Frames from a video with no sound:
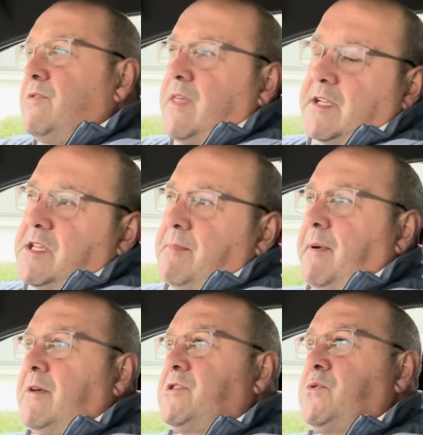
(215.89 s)
that's
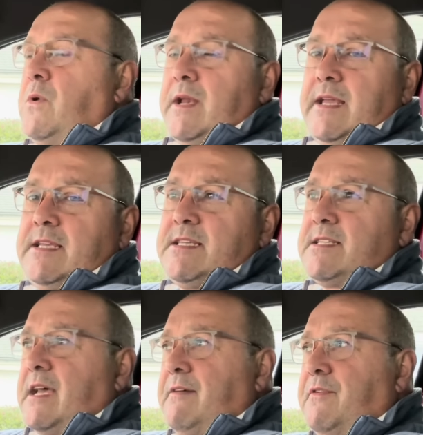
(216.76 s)
about
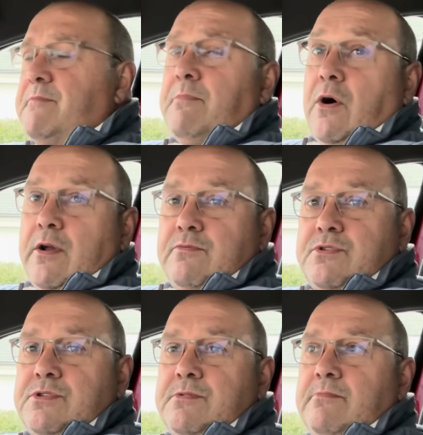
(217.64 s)
27
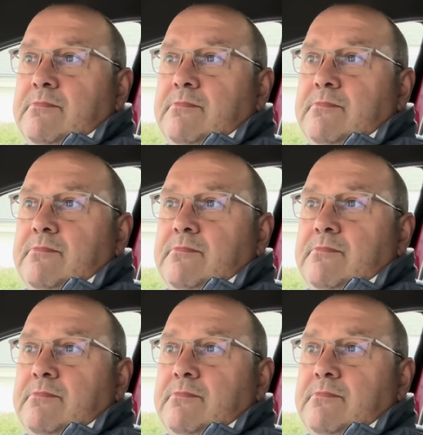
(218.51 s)
miles.